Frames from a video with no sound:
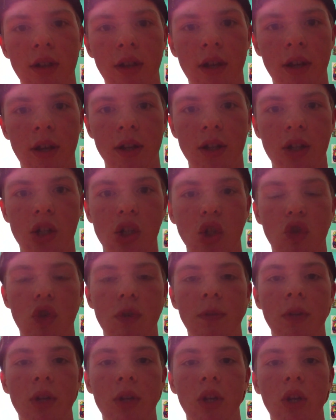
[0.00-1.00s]
the
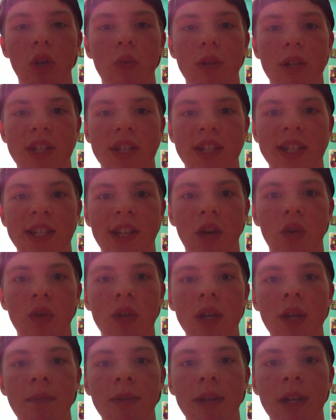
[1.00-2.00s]
distributor was
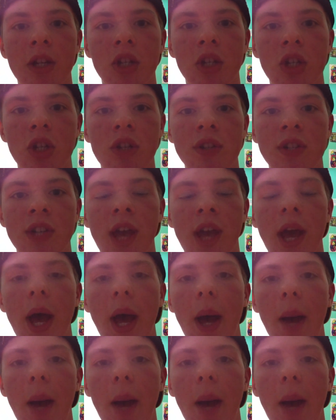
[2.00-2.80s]
Sony Pictures,